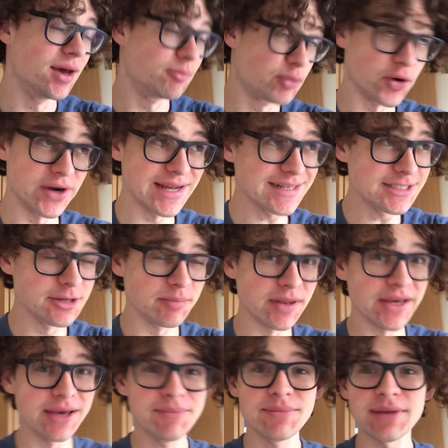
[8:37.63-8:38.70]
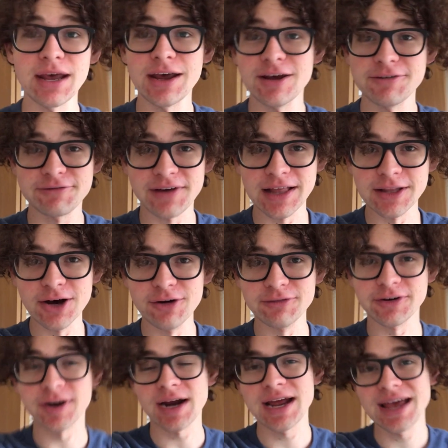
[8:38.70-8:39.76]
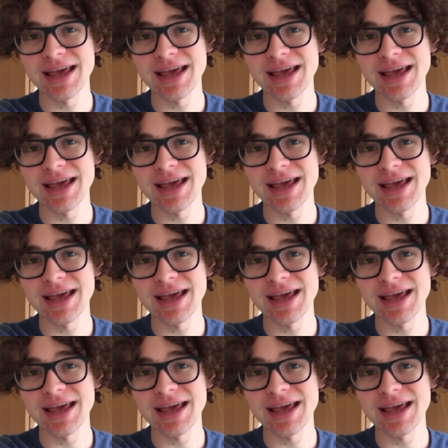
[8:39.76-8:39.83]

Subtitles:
predictably, fell over.